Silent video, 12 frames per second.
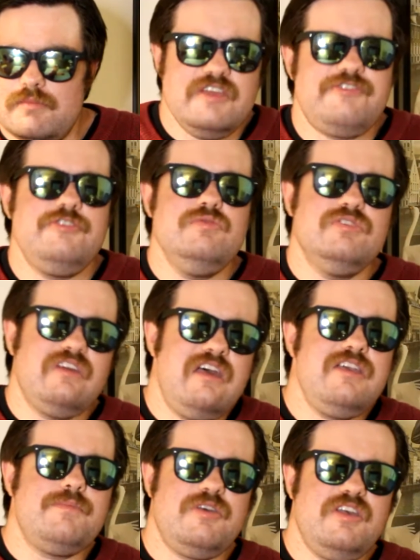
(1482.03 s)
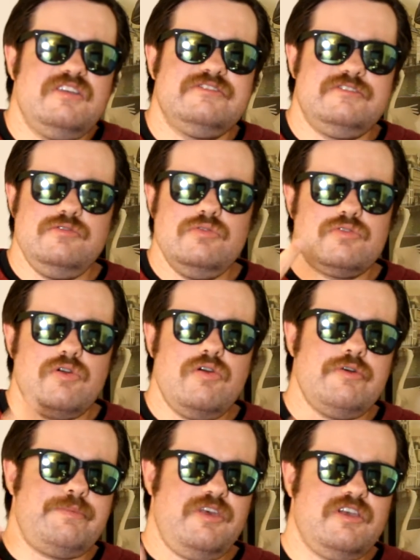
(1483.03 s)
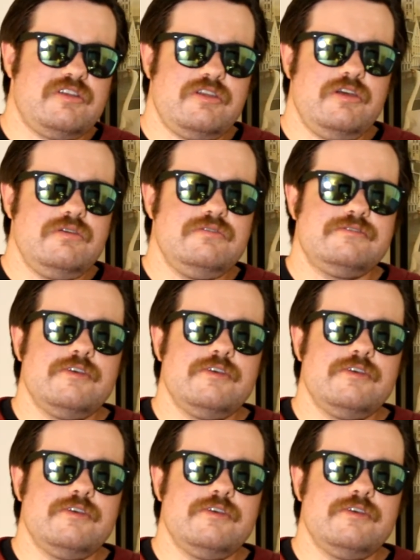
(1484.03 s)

If you like pigs, do you grow a pig nose?